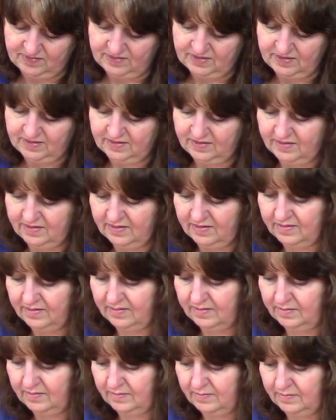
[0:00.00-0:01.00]

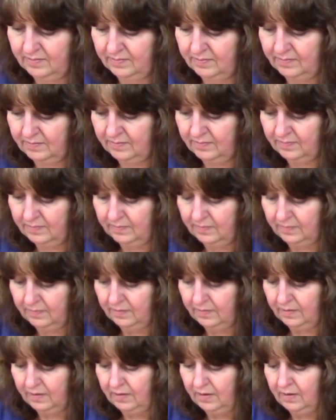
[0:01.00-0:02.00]

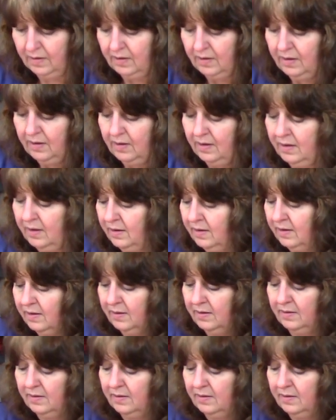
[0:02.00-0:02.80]
(silence)